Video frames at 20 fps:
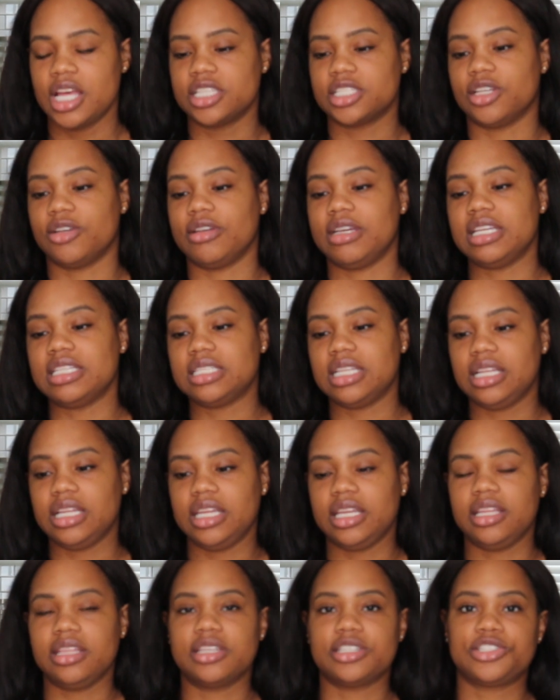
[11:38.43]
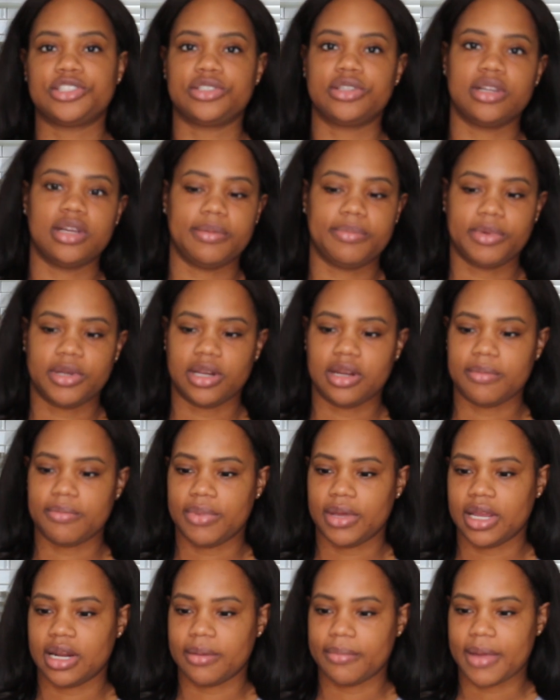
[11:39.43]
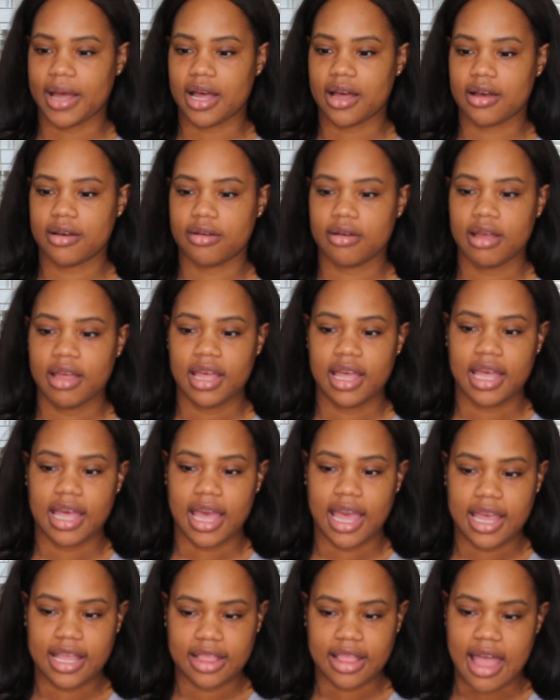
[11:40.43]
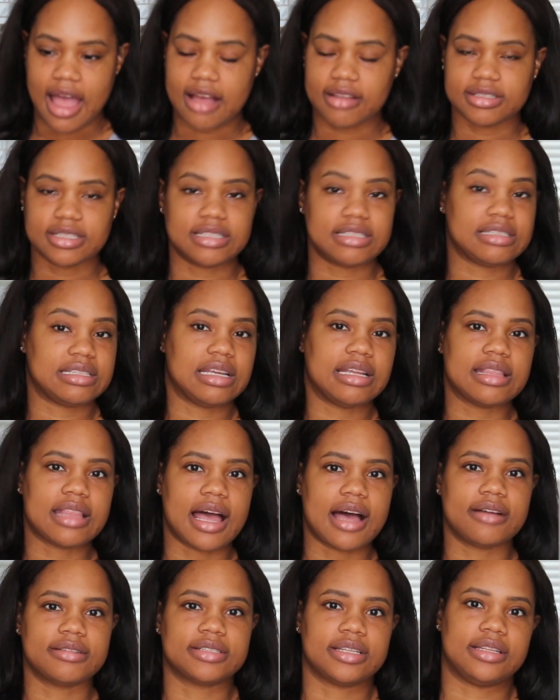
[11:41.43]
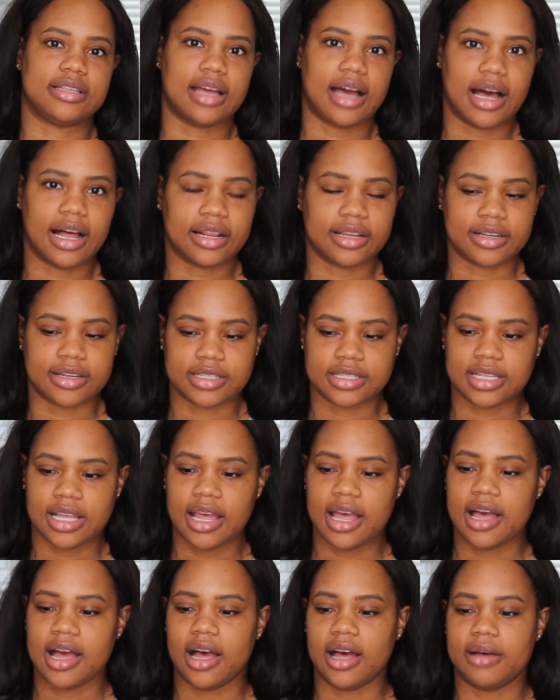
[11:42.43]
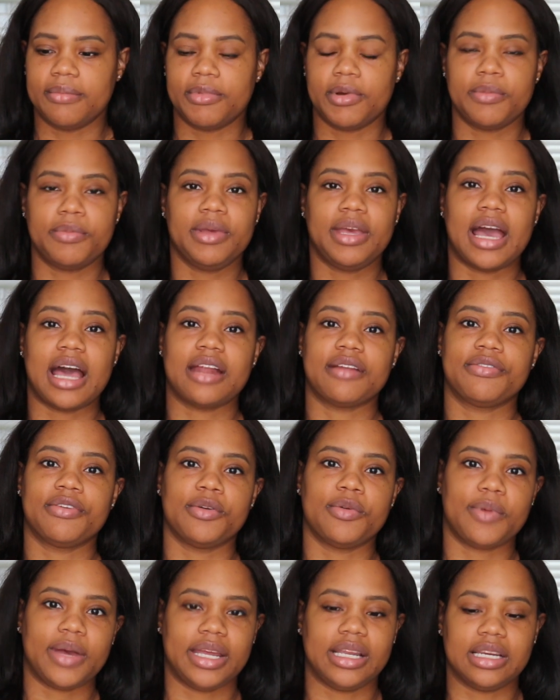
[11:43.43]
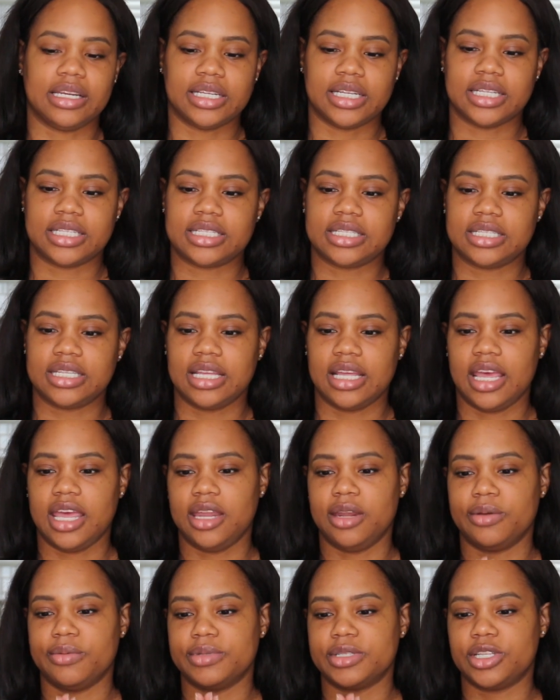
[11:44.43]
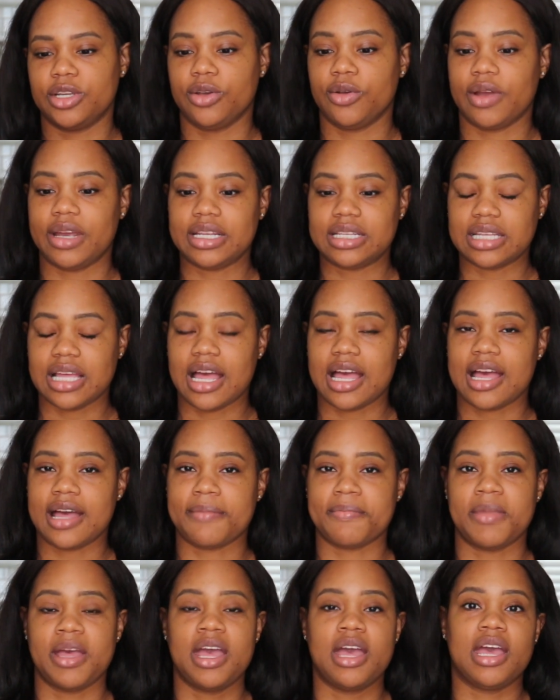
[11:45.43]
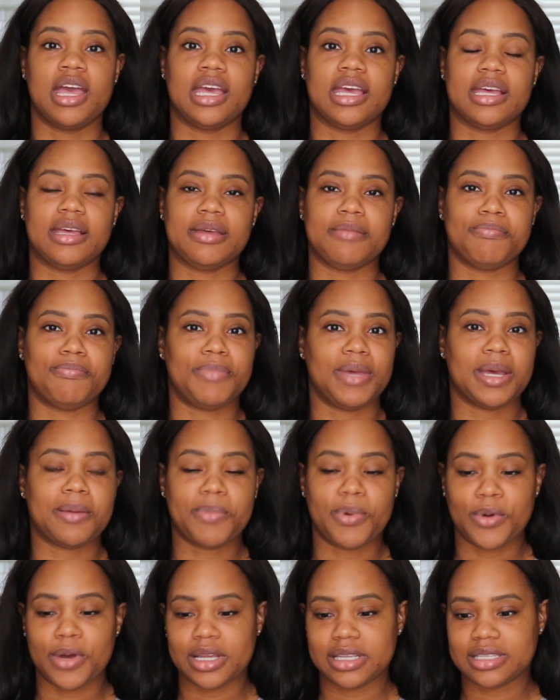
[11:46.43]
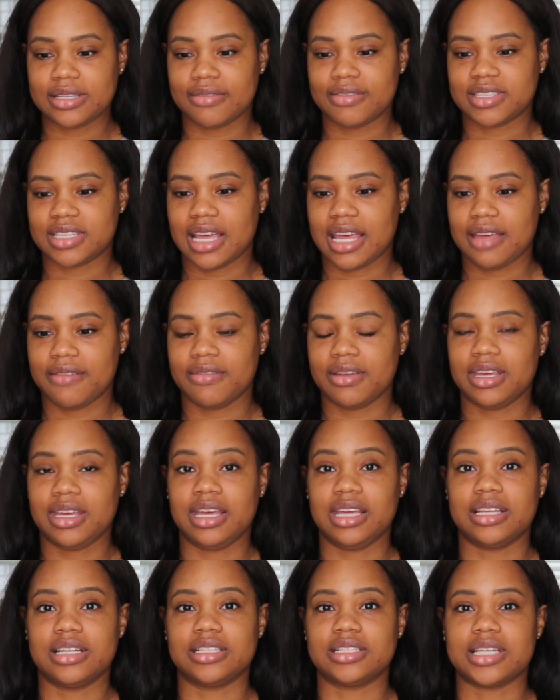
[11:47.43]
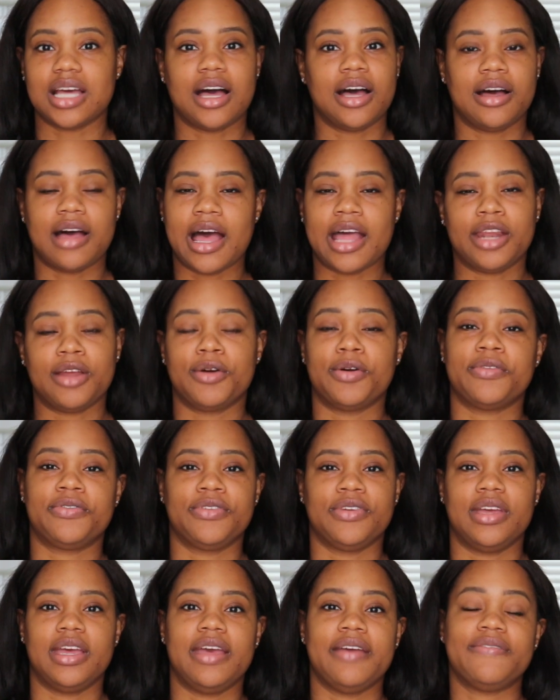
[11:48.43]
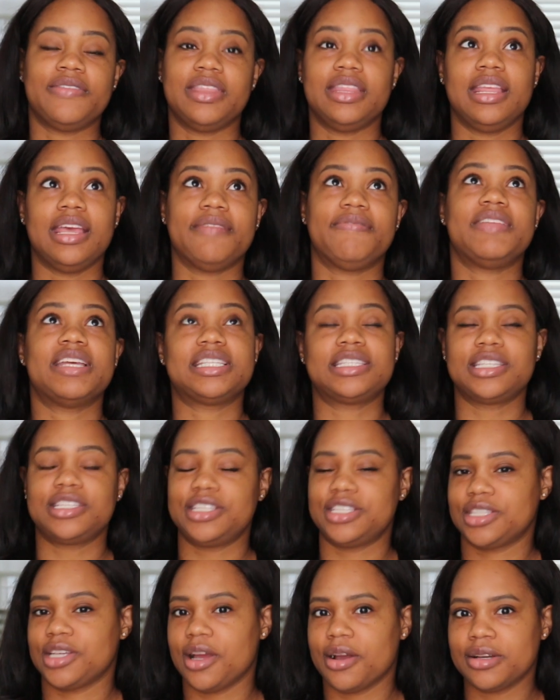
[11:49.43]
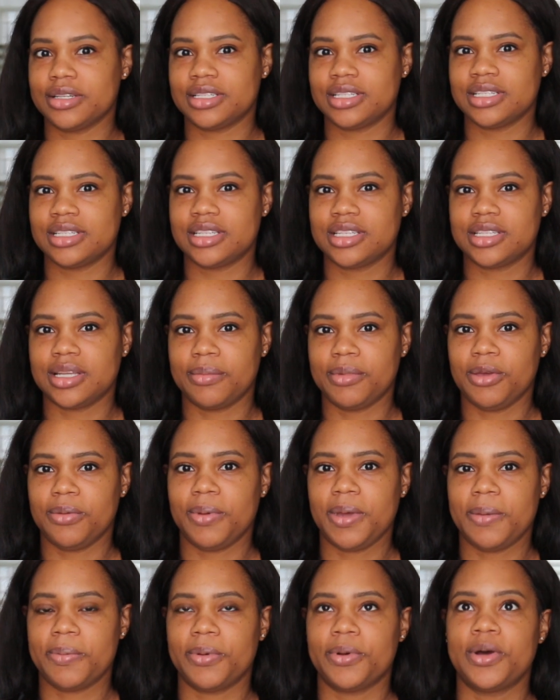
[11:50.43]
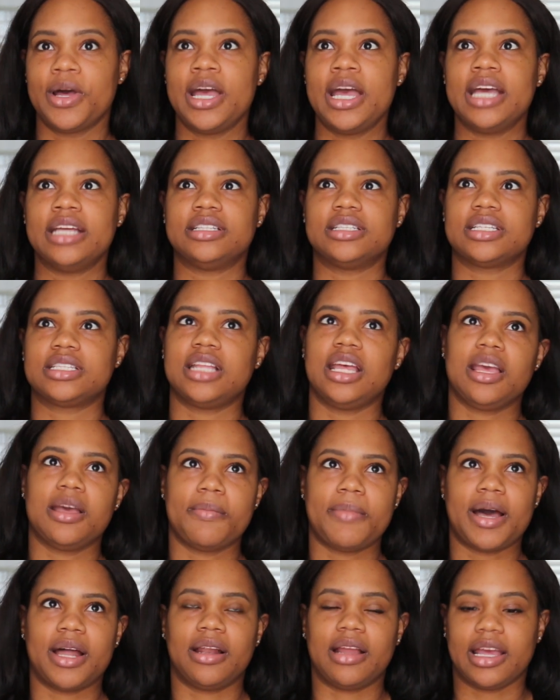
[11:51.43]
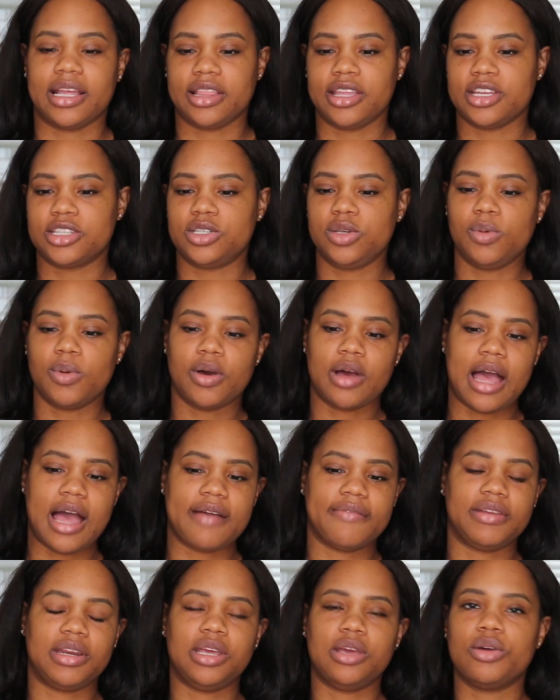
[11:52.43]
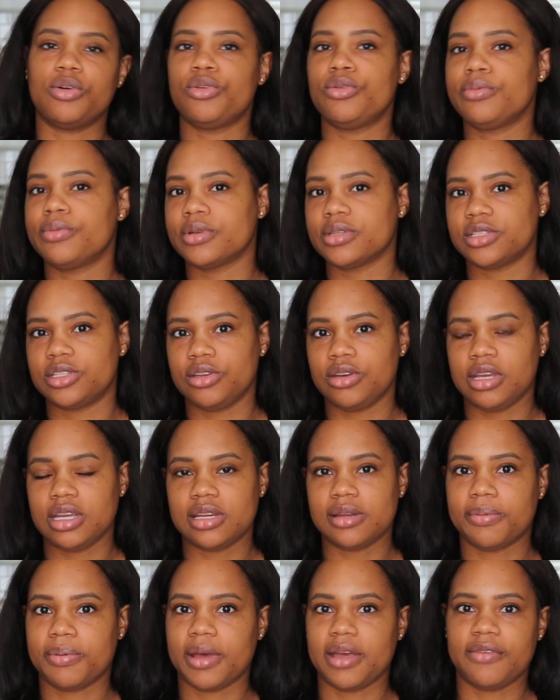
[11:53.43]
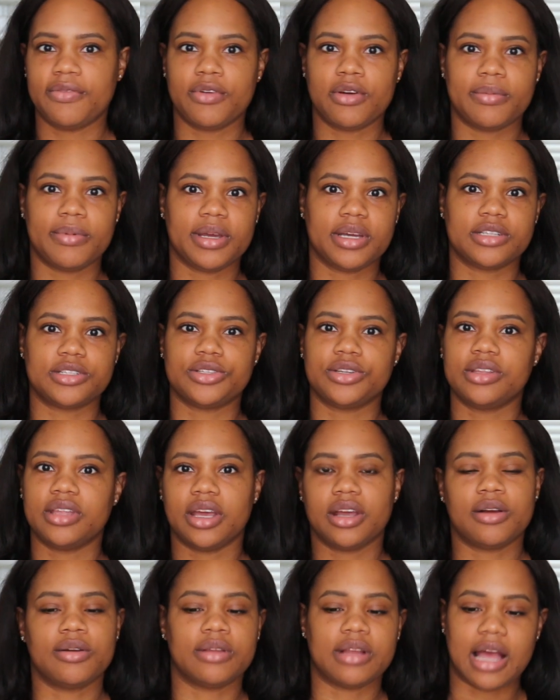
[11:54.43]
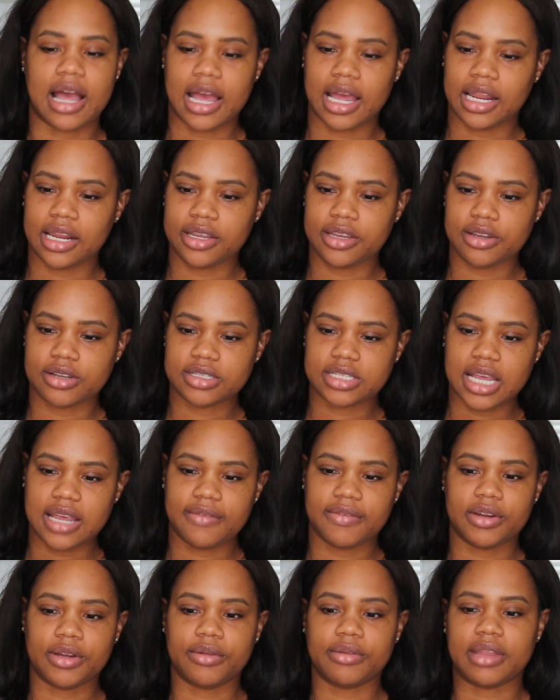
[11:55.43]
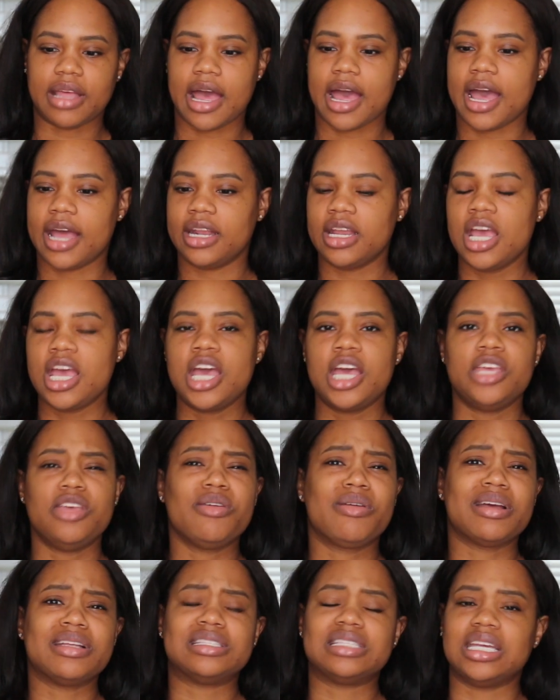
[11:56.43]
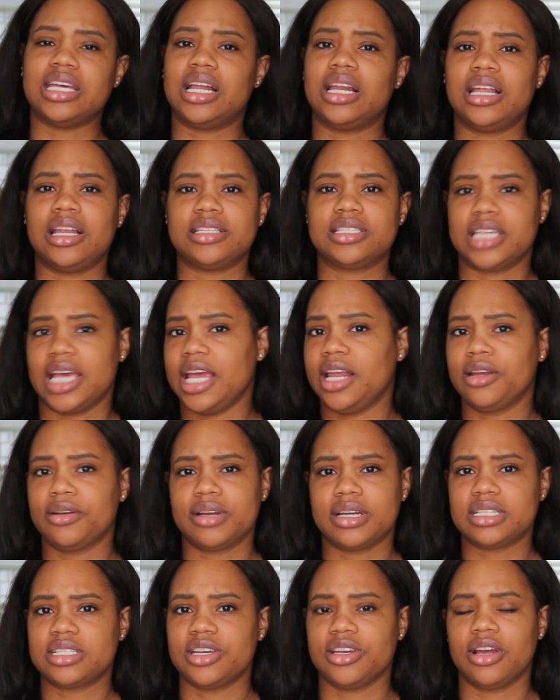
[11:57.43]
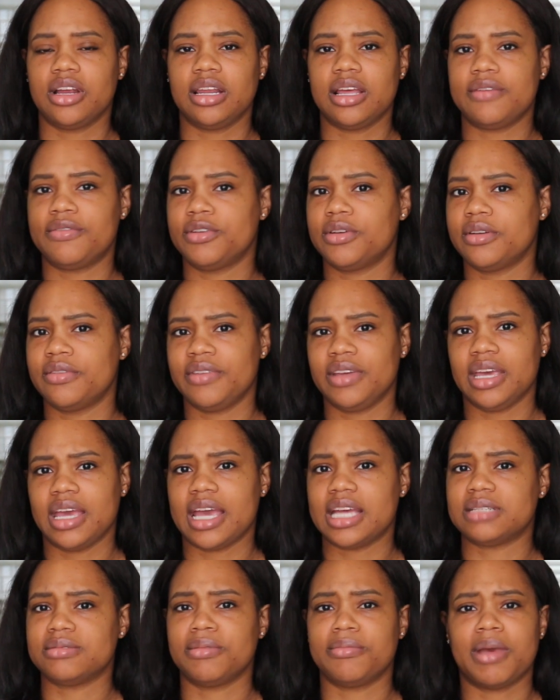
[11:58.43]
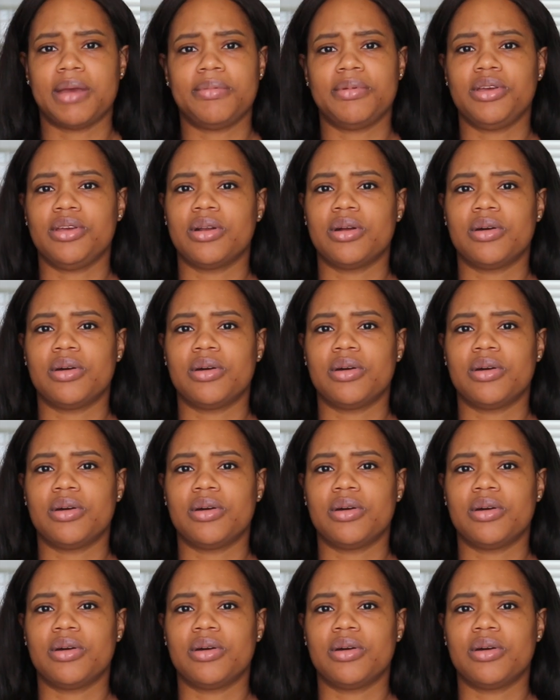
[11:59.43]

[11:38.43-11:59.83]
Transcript: So easily this trip could have been about $8,000, $10,000, but we got it for wait lists, and it was a great time. Big points of savings. I know if this is discouraging to so many people, just think about it like this. You won't have any Ubers you need to pay for because you're there on the island, you're saving on that. You can tailor it to your level of engagement. Maybe you